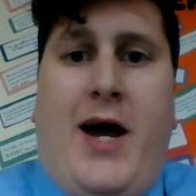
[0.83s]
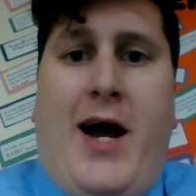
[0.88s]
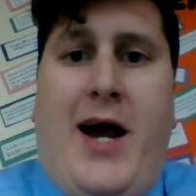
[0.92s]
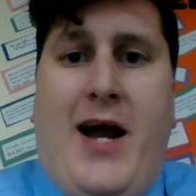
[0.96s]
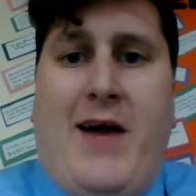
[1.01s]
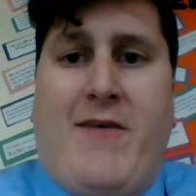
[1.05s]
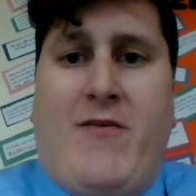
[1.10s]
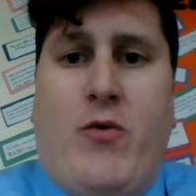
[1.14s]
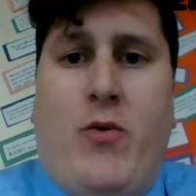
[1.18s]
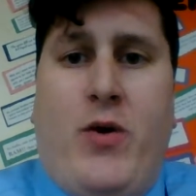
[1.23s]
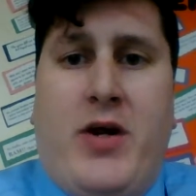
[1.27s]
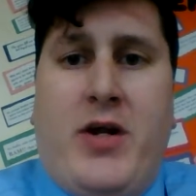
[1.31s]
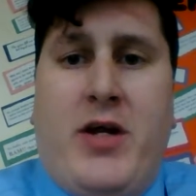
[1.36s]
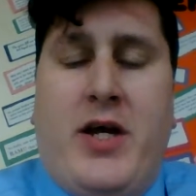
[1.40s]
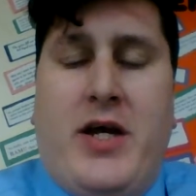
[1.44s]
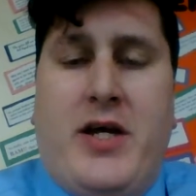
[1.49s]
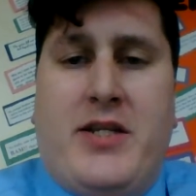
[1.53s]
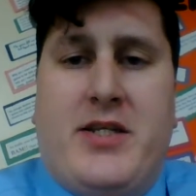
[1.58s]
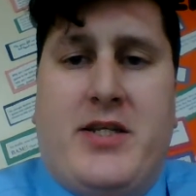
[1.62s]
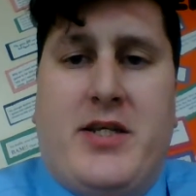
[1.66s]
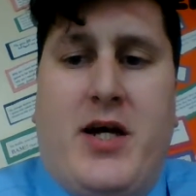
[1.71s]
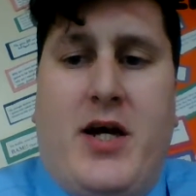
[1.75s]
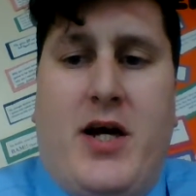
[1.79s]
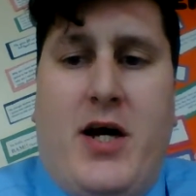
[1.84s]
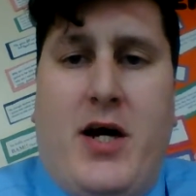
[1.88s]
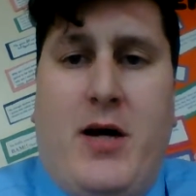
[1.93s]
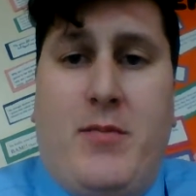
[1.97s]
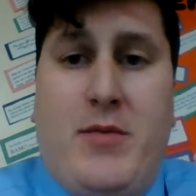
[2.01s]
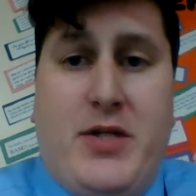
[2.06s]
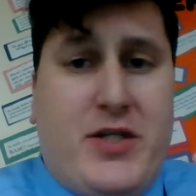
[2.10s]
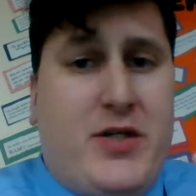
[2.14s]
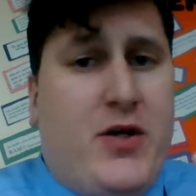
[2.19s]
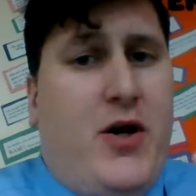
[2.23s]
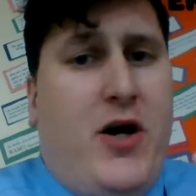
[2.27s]
Hi, everyone. It's uh,
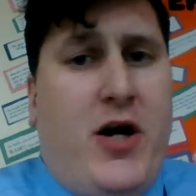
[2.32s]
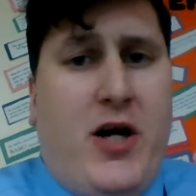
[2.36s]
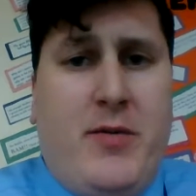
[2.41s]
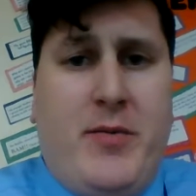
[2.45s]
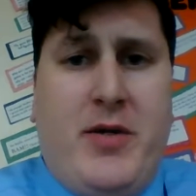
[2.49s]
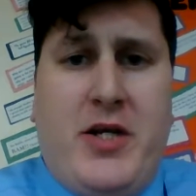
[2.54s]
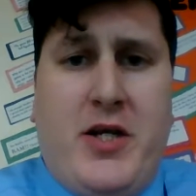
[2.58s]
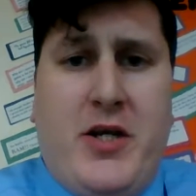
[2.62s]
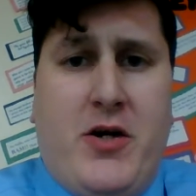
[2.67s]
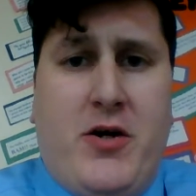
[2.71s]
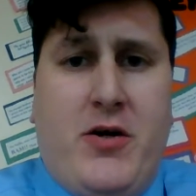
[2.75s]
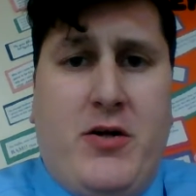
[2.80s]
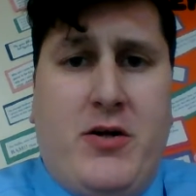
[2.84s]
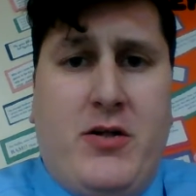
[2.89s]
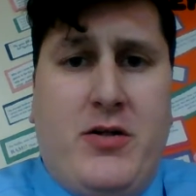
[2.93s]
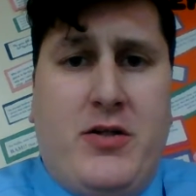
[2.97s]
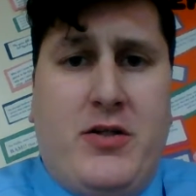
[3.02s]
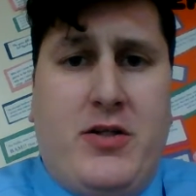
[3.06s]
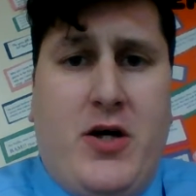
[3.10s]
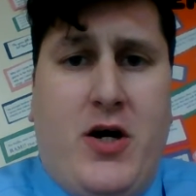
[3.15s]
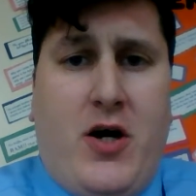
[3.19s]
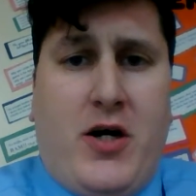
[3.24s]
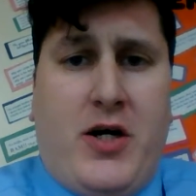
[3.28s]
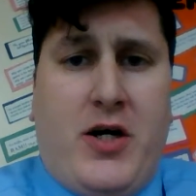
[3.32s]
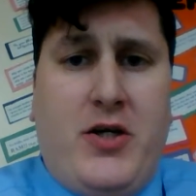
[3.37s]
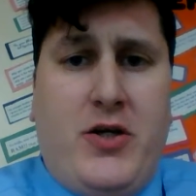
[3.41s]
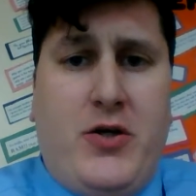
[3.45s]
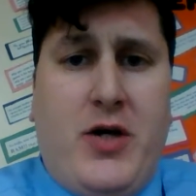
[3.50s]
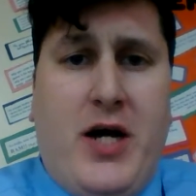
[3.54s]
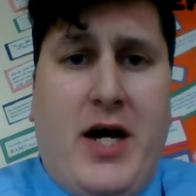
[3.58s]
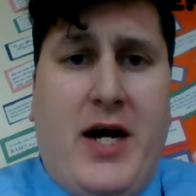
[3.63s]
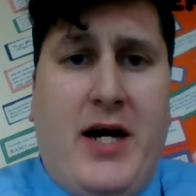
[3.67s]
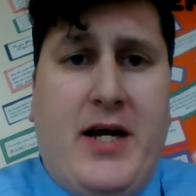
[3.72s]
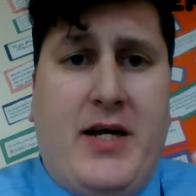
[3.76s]
Mr. Honeyman here talking to
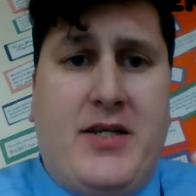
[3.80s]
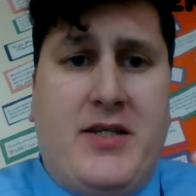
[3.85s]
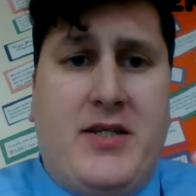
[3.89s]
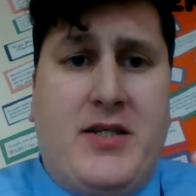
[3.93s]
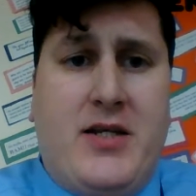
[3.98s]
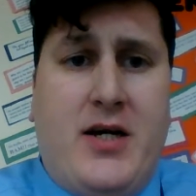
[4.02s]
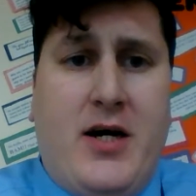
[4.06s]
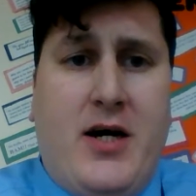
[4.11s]
you guys.